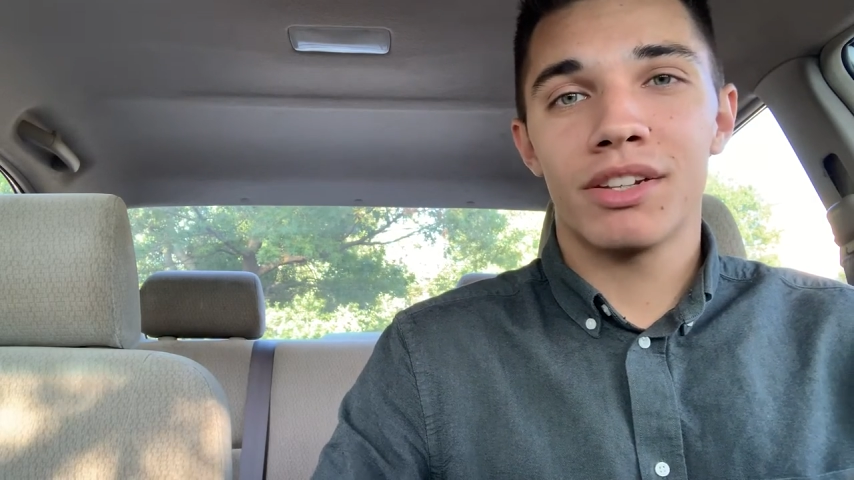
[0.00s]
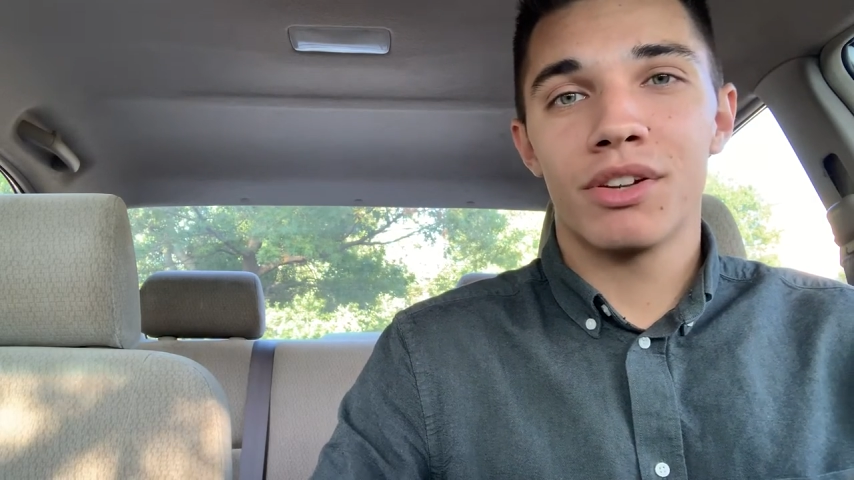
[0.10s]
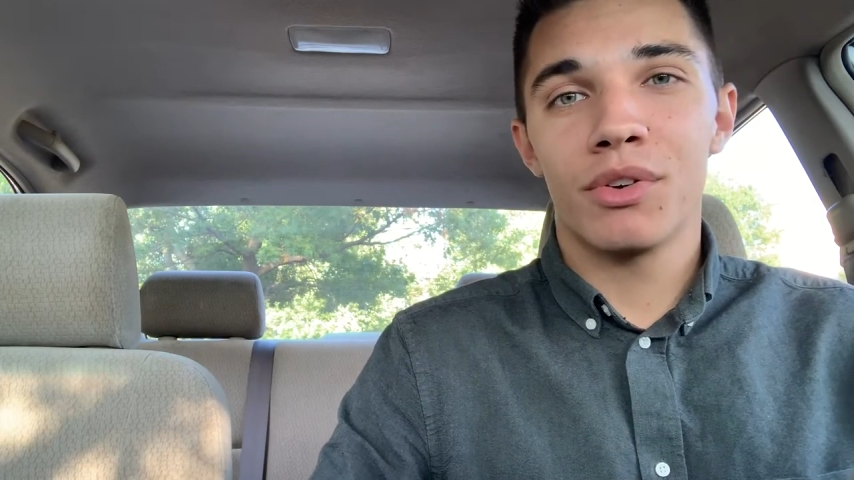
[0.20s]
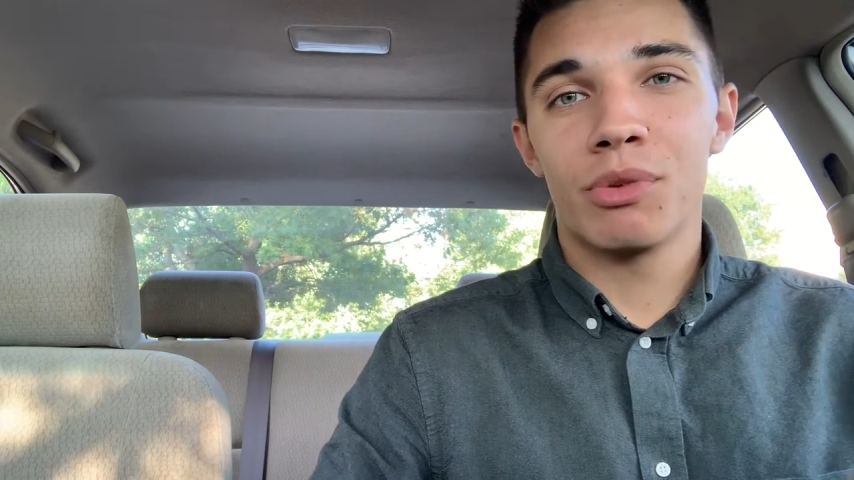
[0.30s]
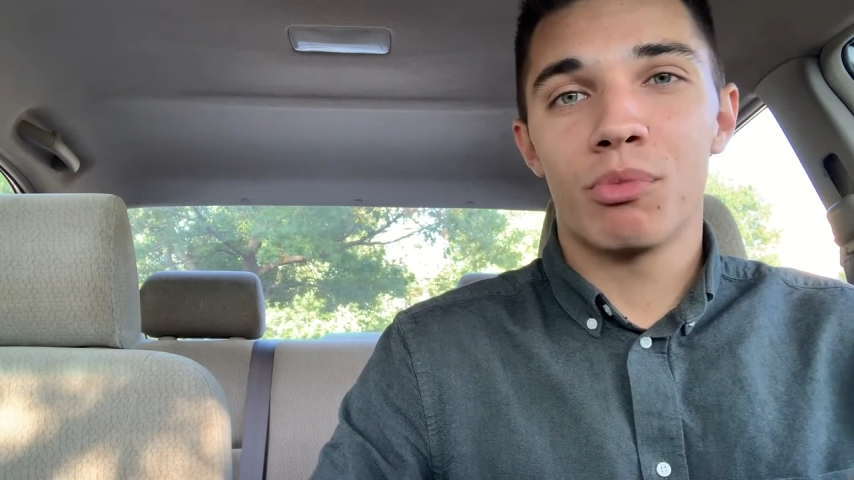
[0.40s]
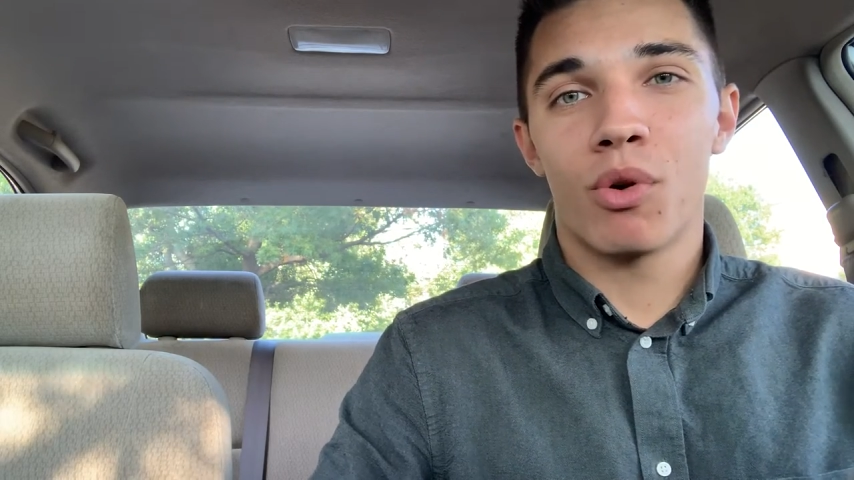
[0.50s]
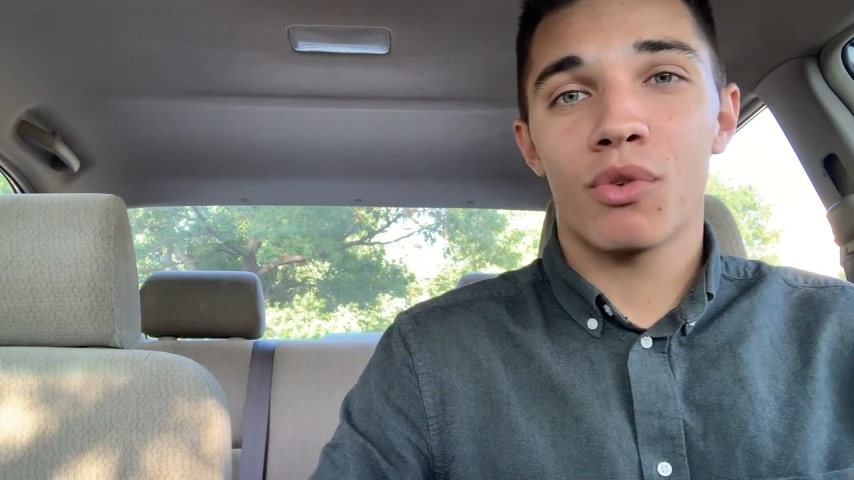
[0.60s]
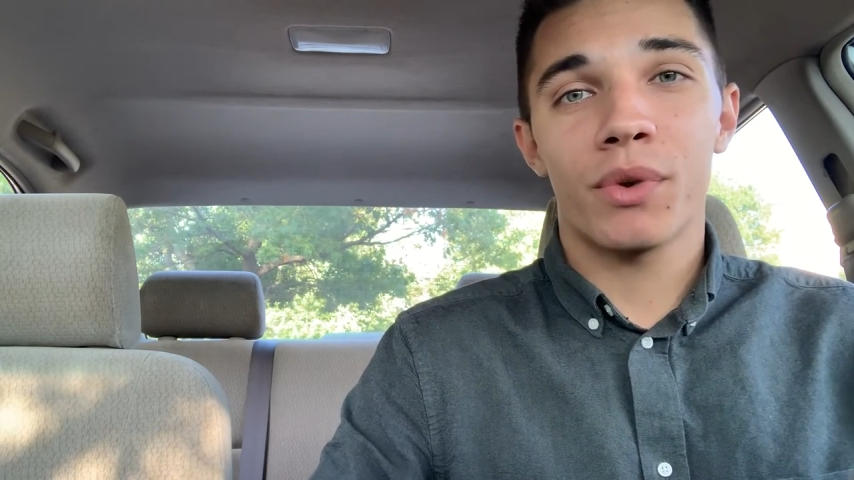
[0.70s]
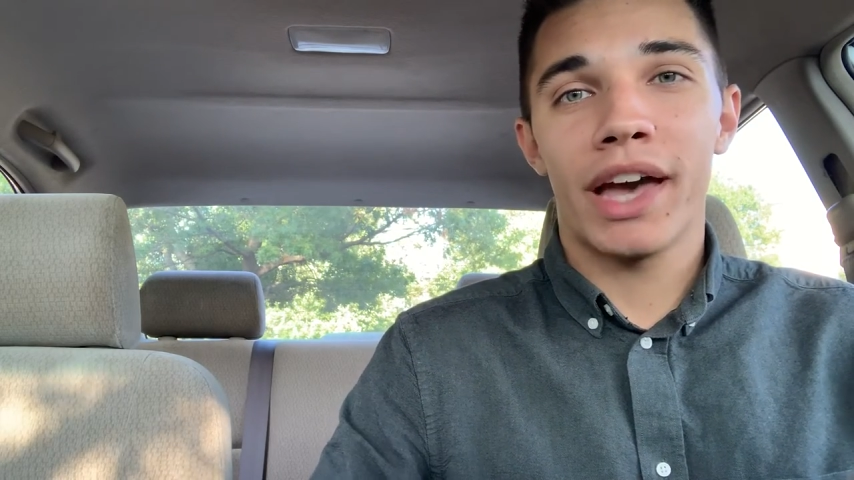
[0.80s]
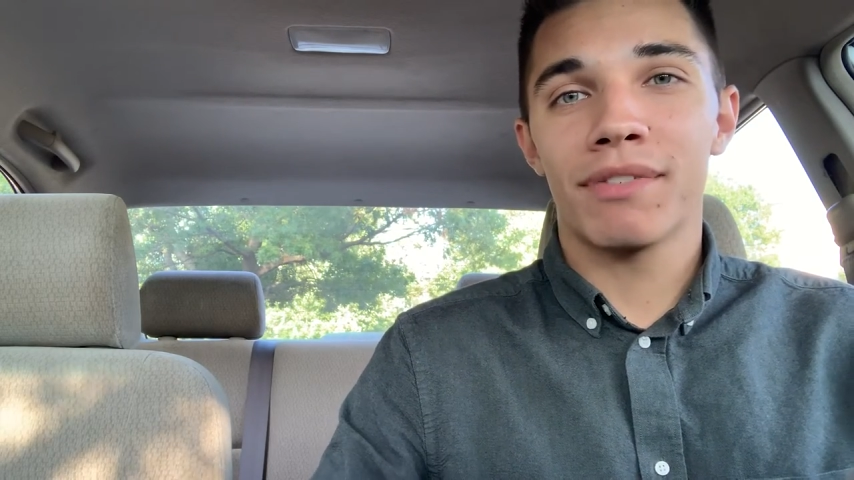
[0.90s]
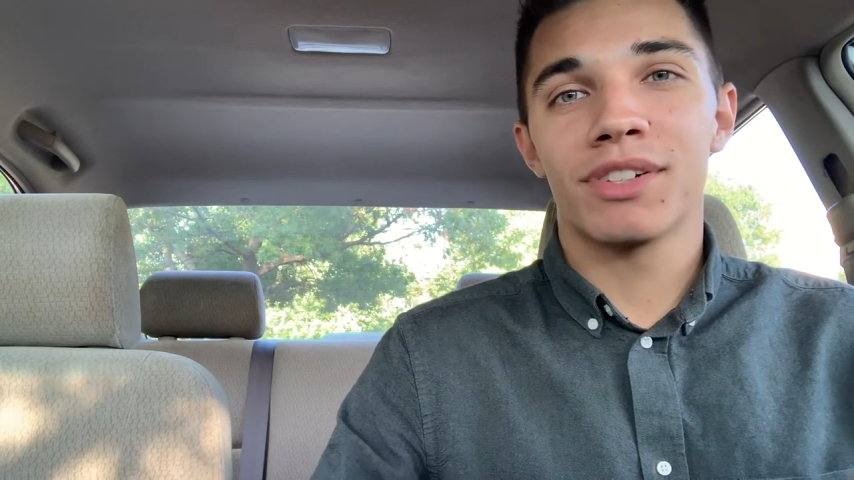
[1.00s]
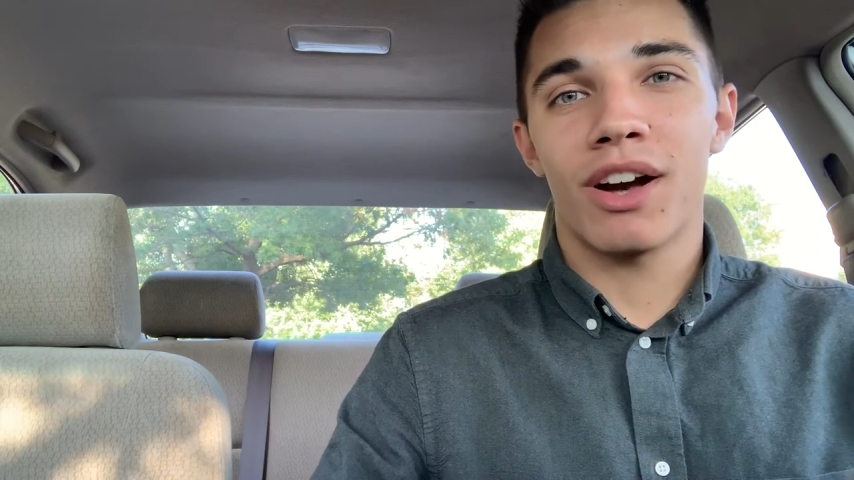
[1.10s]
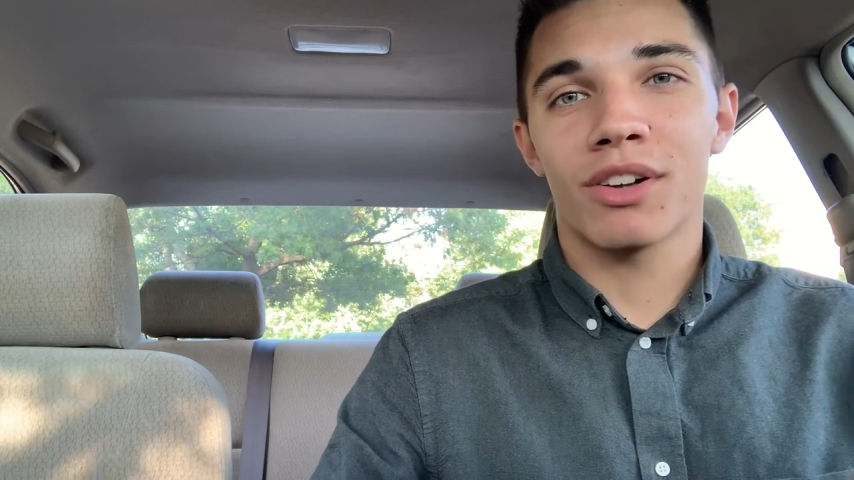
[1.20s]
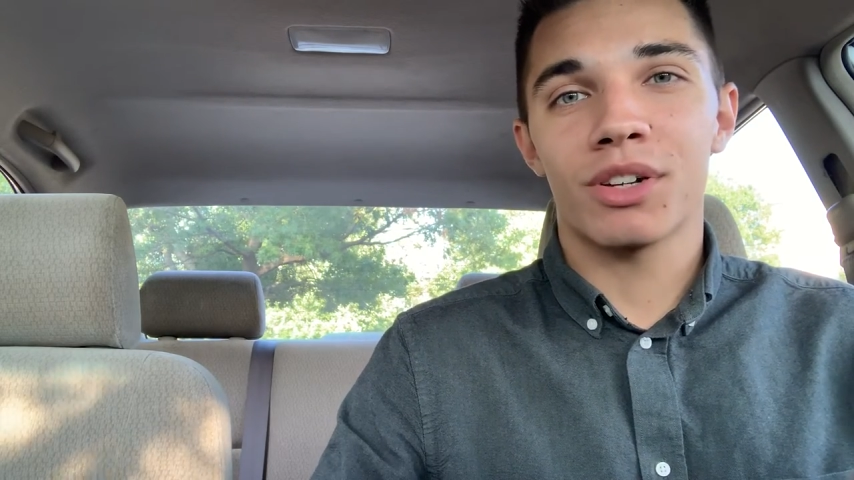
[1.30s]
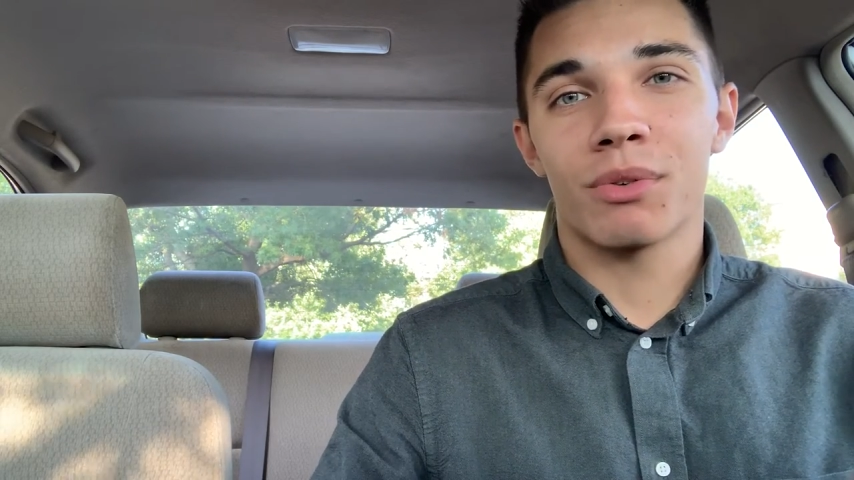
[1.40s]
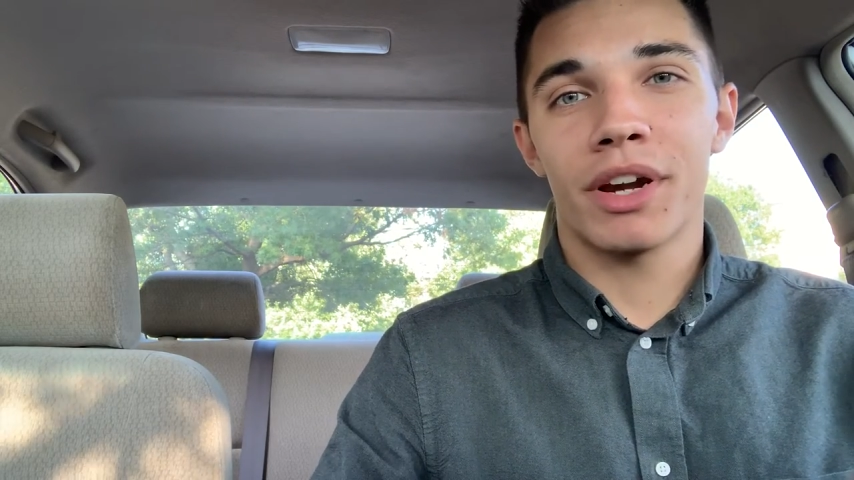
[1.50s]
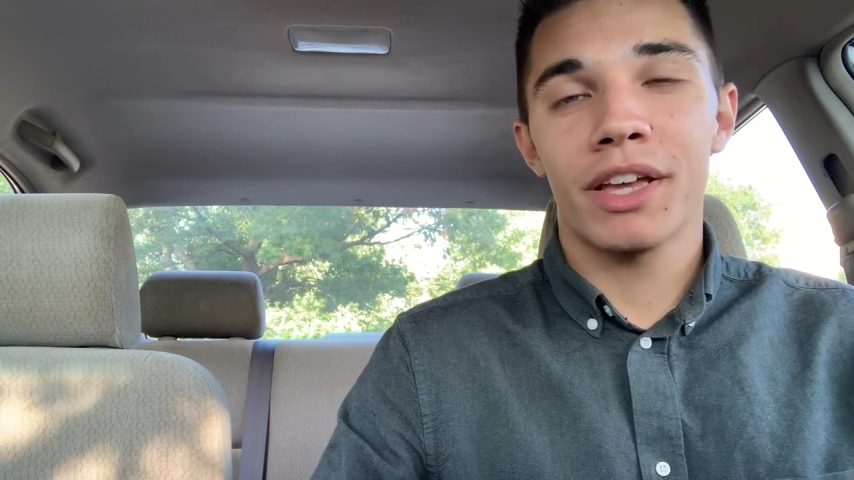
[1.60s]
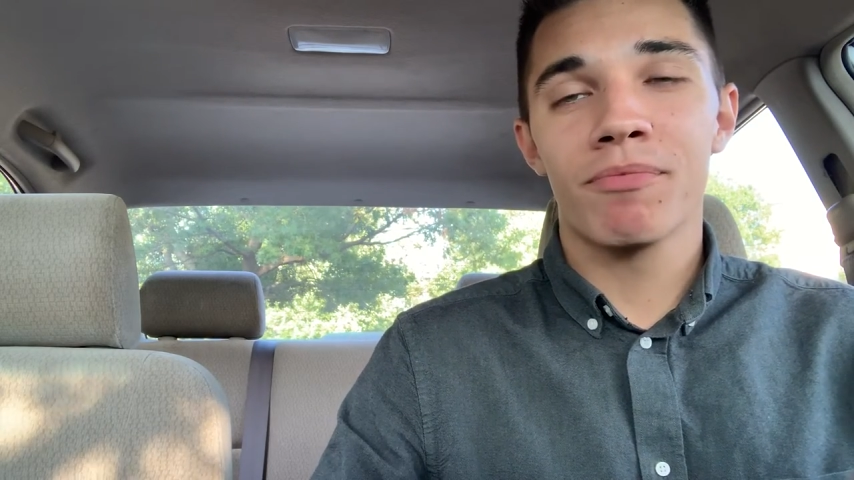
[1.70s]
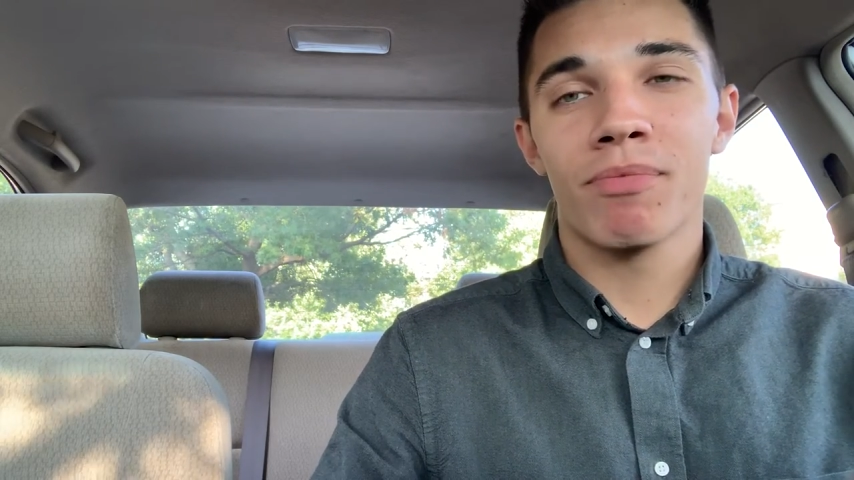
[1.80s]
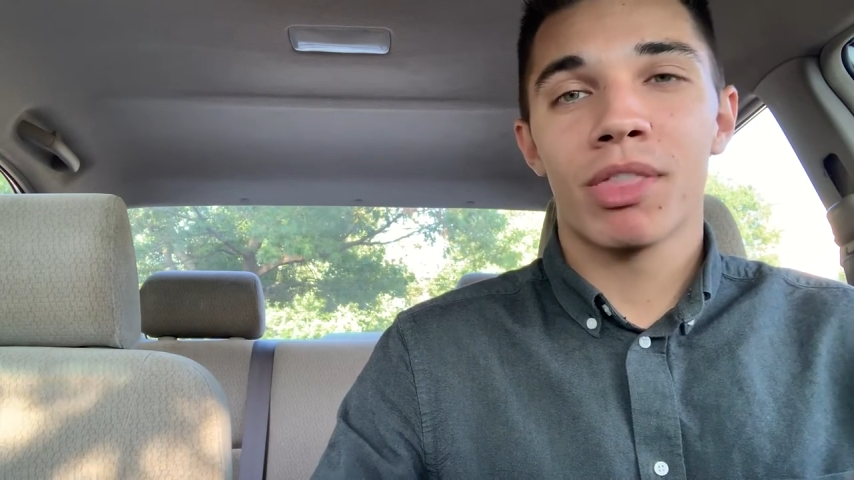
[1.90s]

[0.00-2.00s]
to know you more if we haven't talked already.